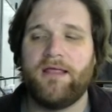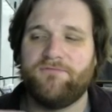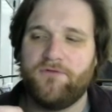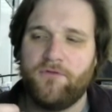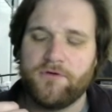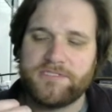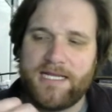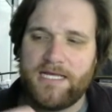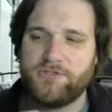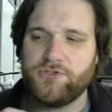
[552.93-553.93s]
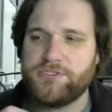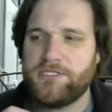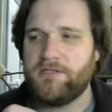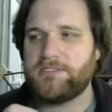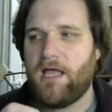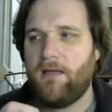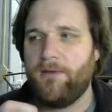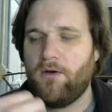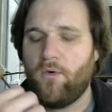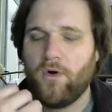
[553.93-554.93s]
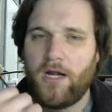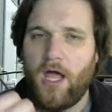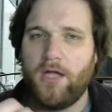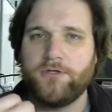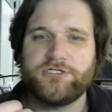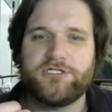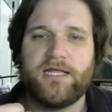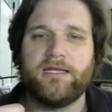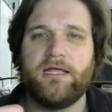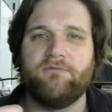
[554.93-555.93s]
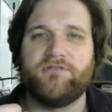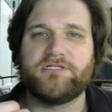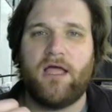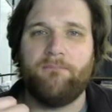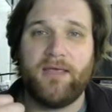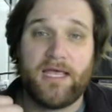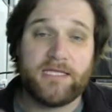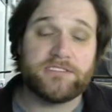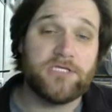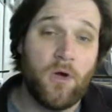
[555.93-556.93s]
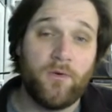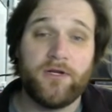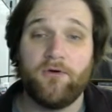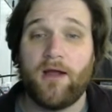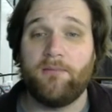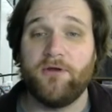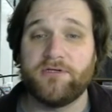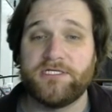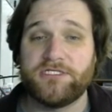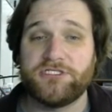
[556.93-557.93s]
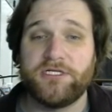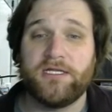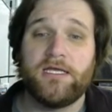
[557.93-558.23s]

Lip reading: If there's an interest in the topic or an understanding of the topic, it's going to grab your attention.